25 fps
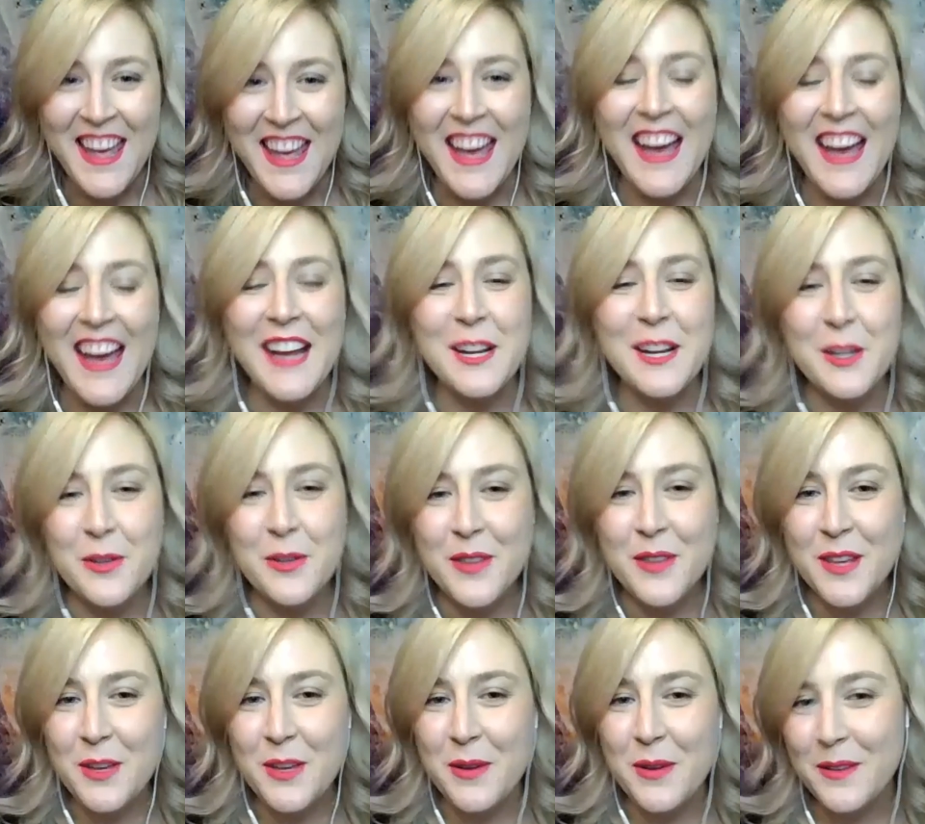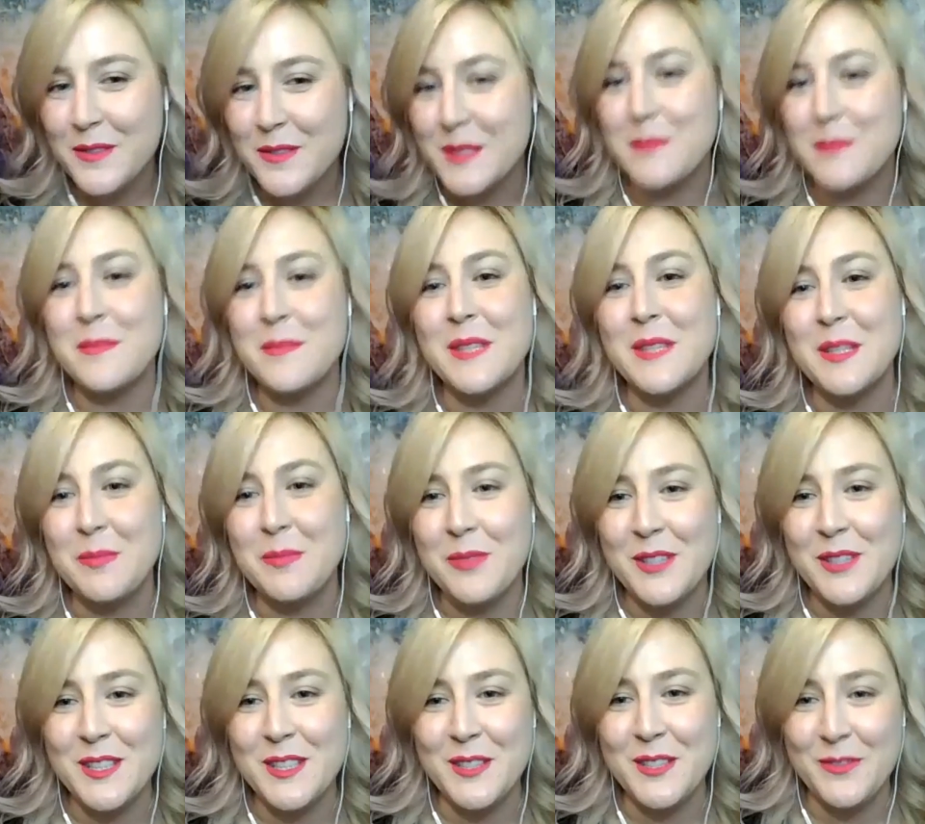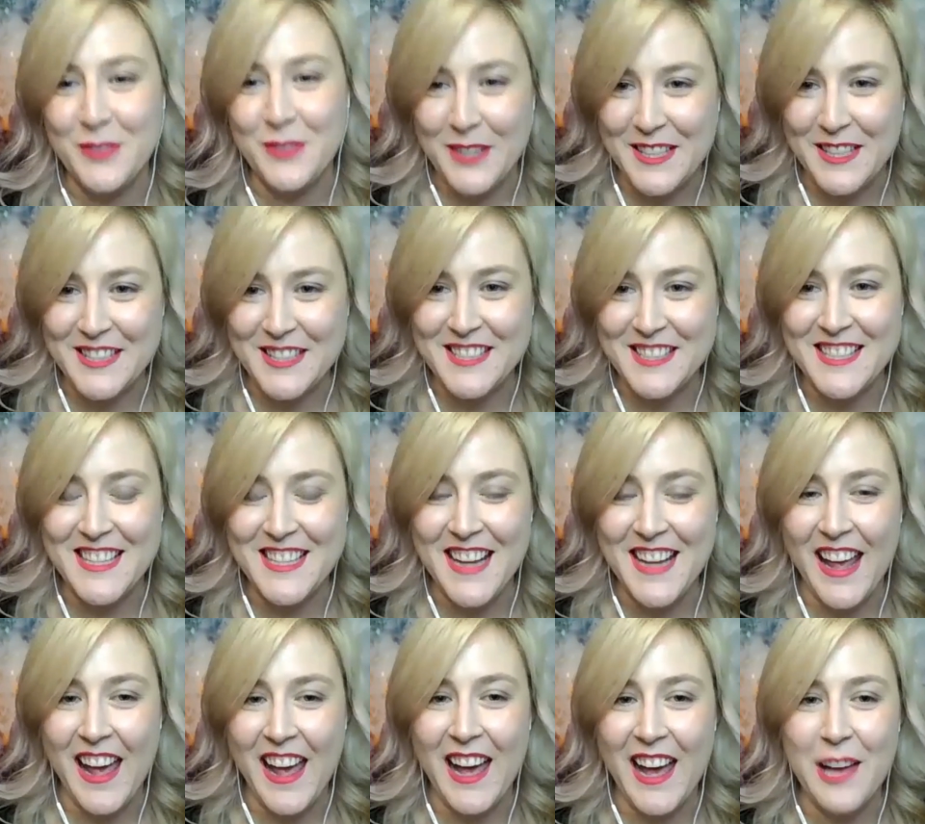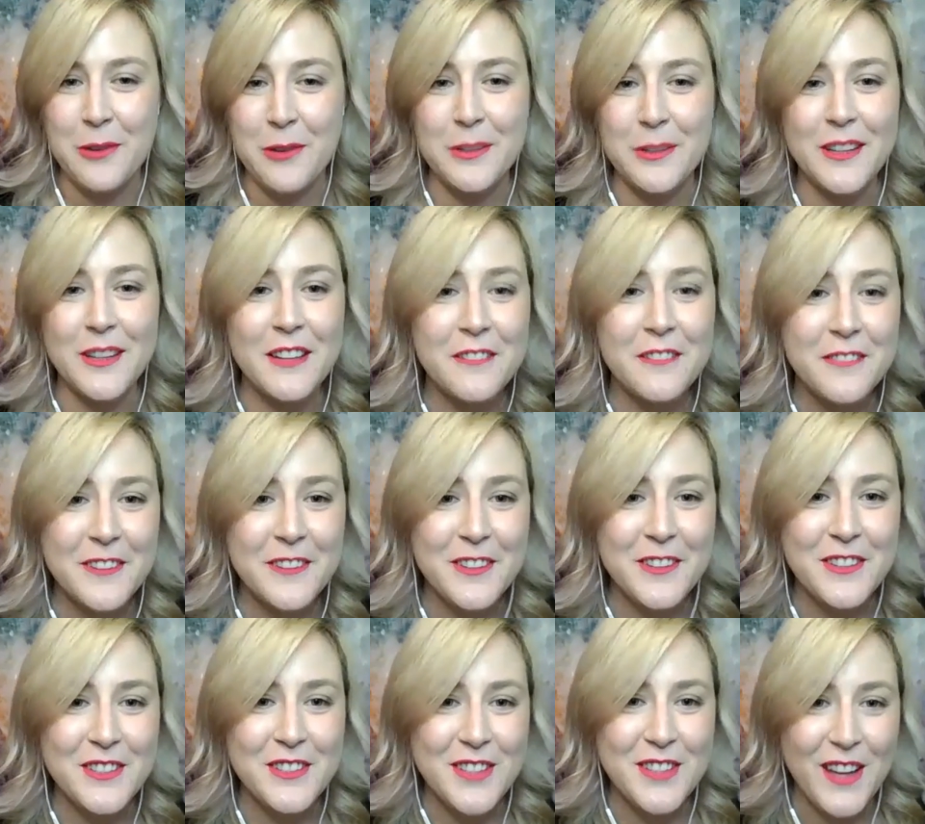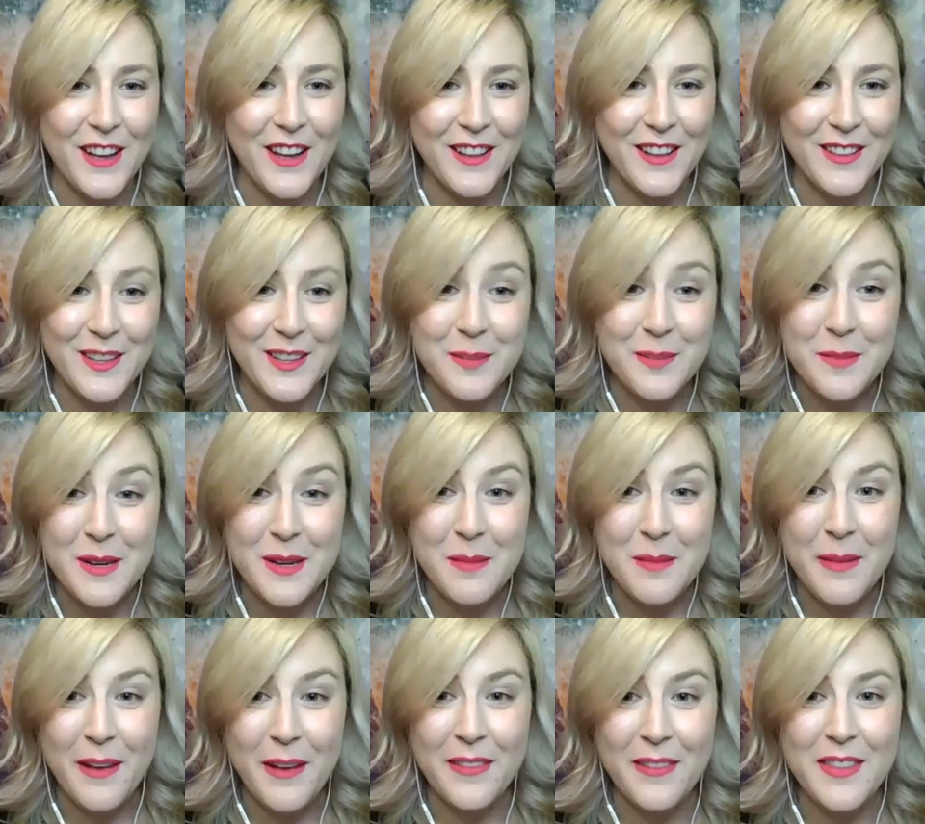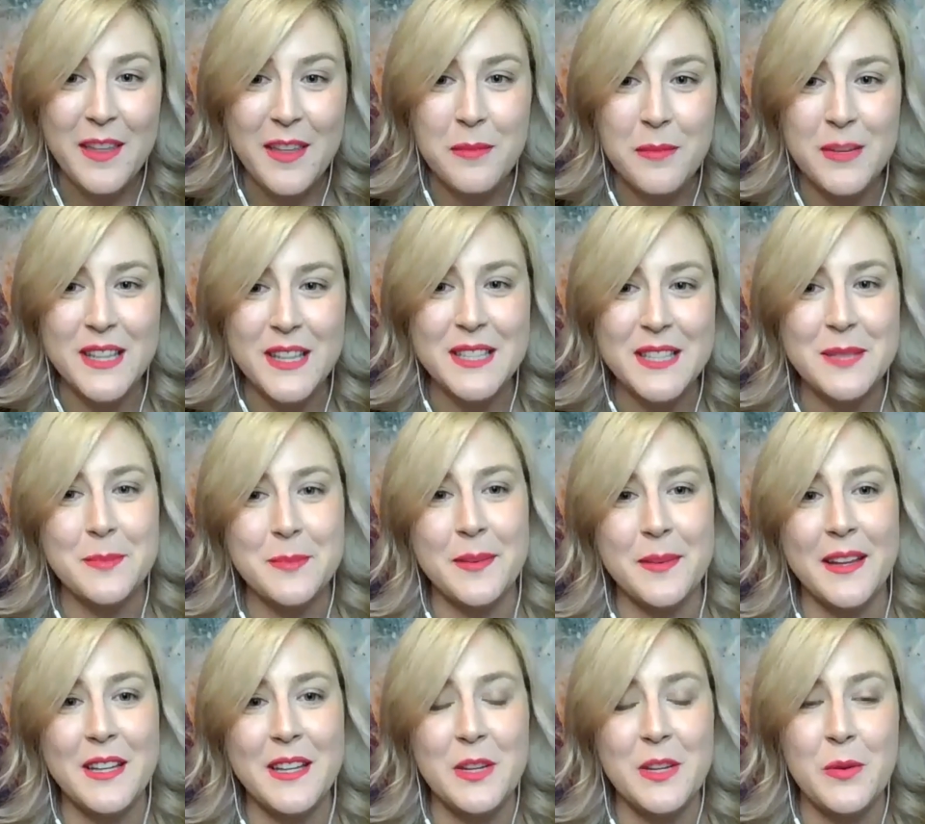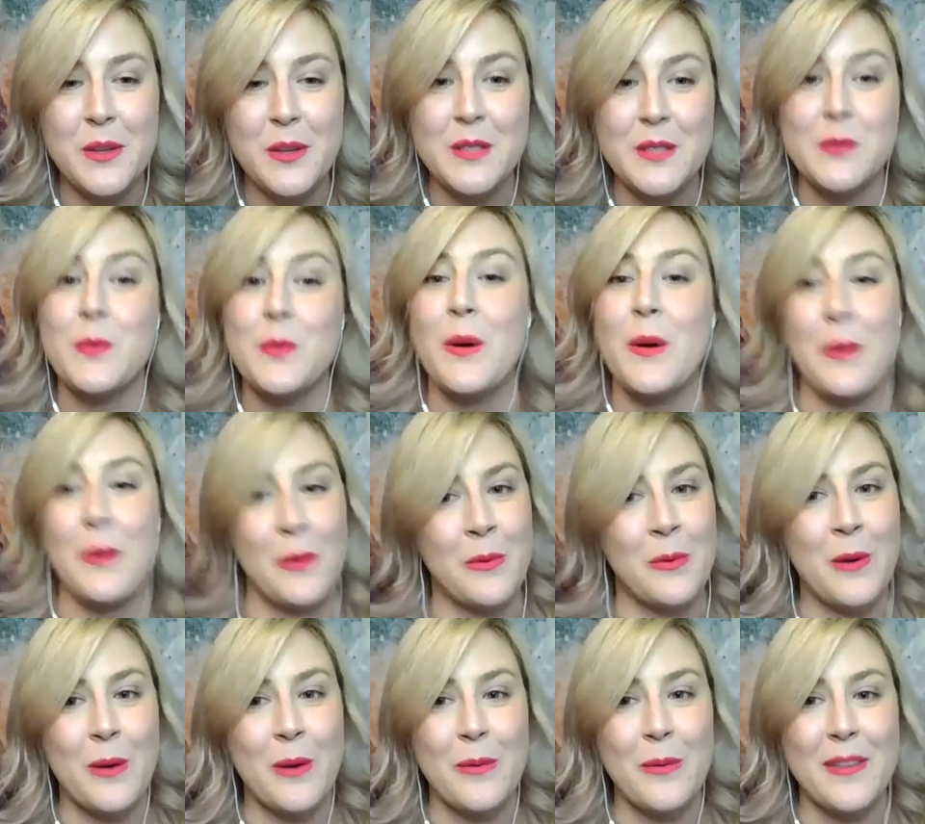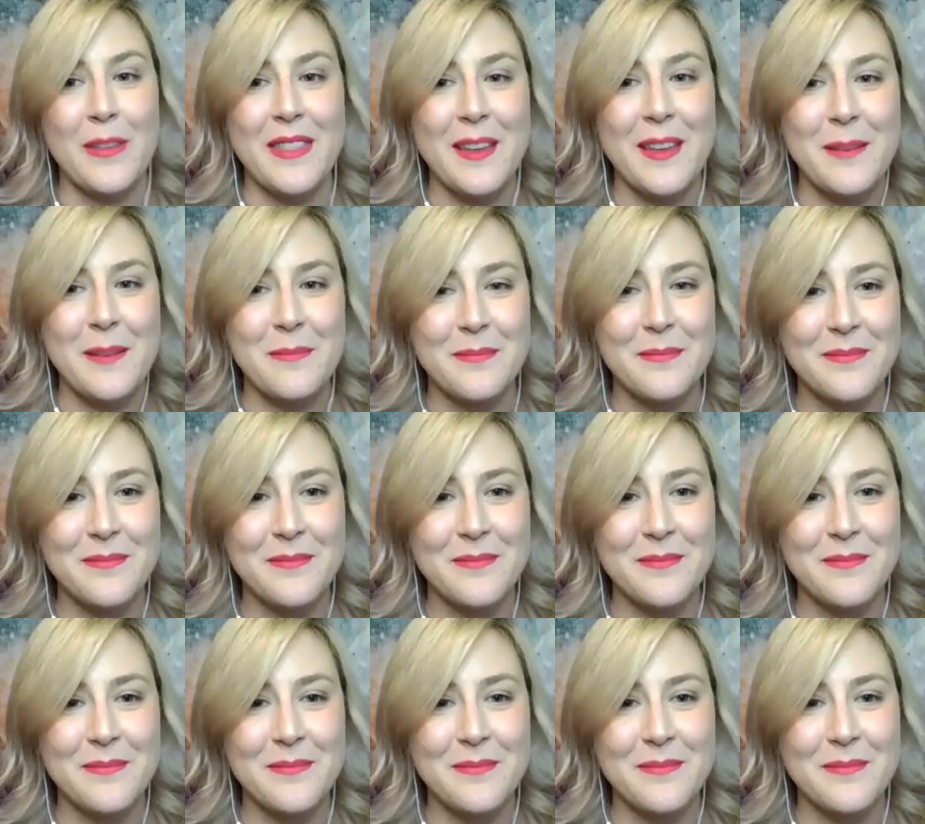I know that you have some misprints for us today. I would love for you to talk a little bit about them and explain to us what went wrong with them.